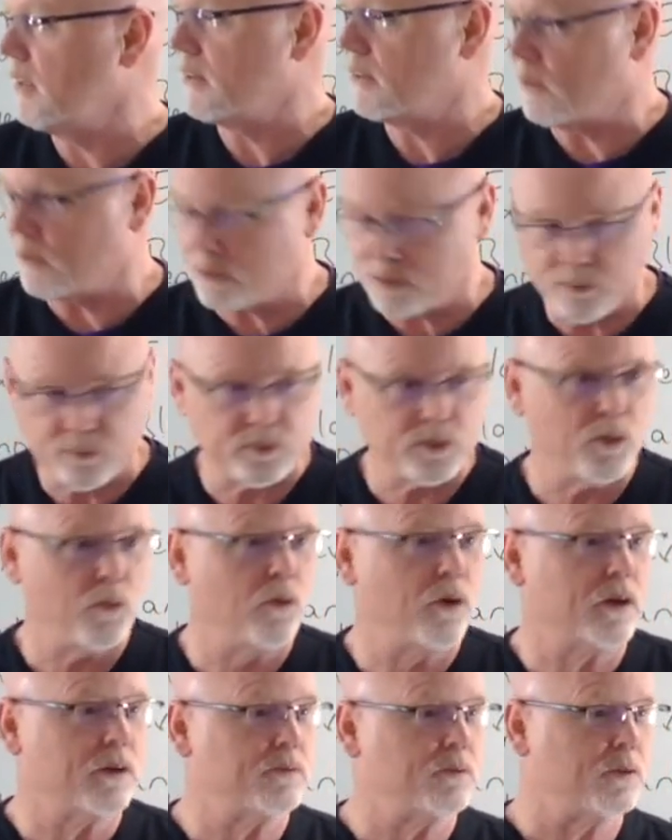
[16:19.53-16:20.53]
Don't you feel
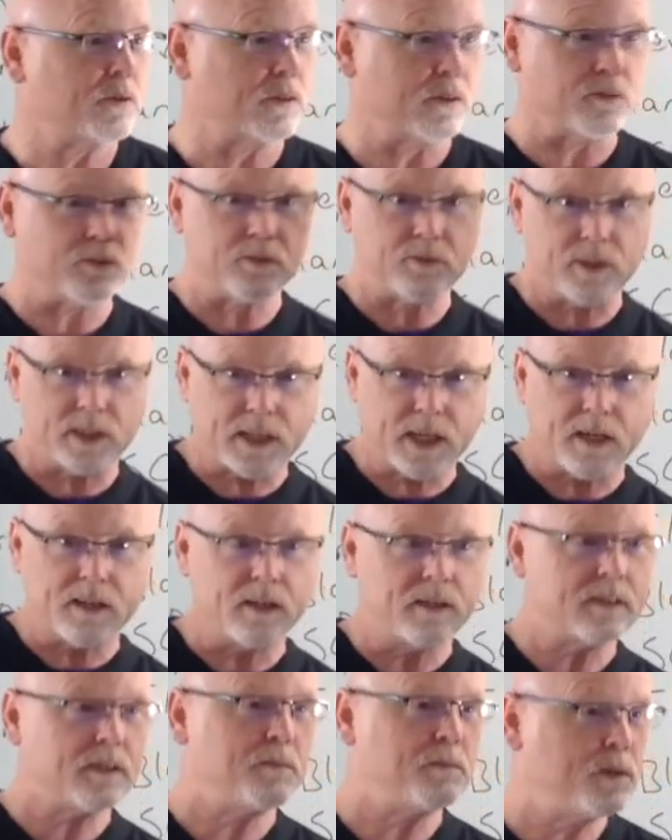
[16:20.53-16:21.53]
wonderful? Don't you think I
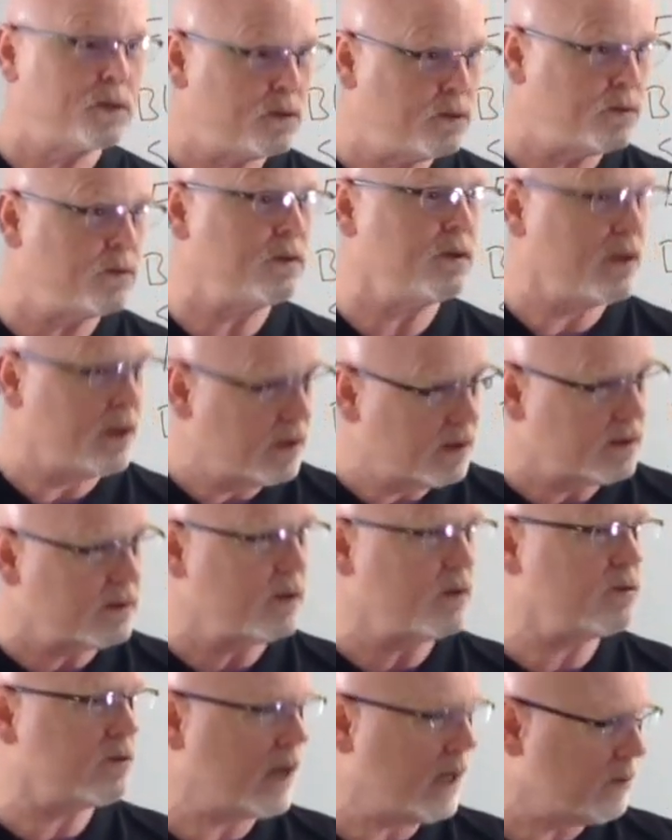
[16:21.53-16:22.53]
hung the moon?
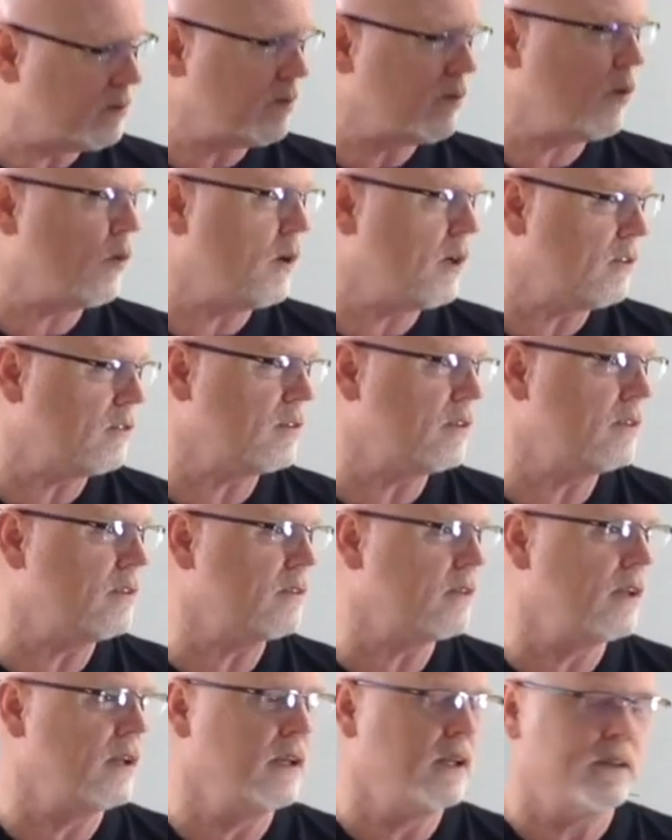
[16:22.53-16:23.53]
Those types of questions
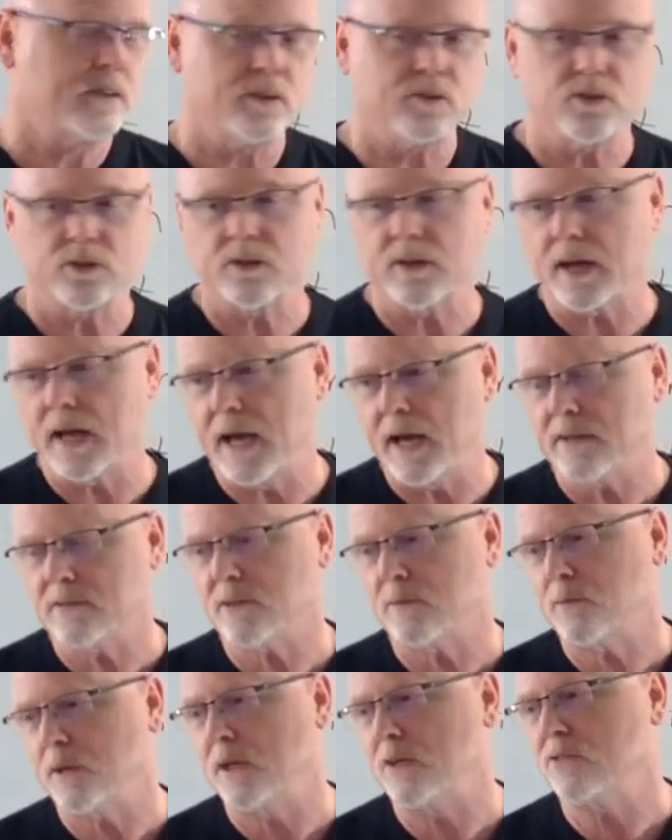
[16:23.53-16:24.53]
that you're going to ask
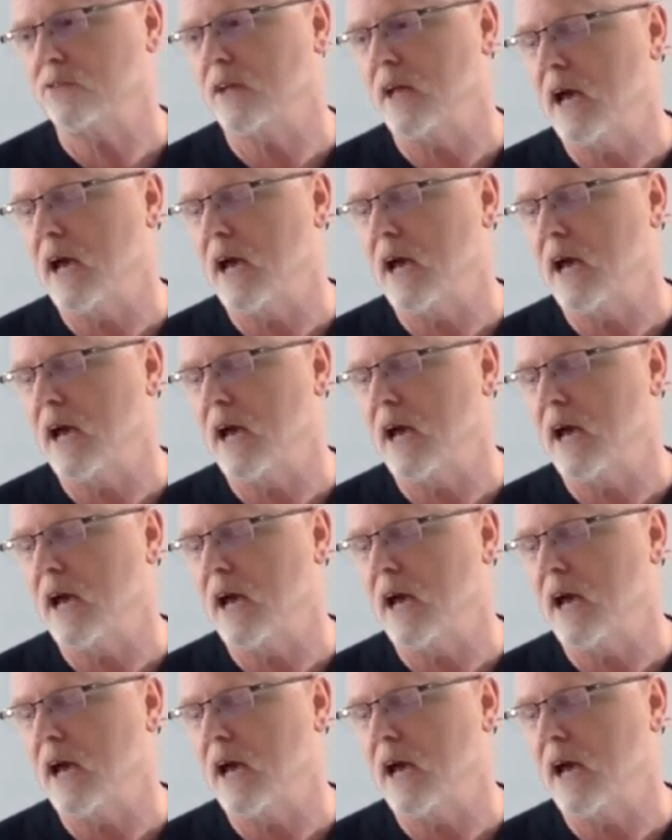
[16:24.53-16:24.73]
the patient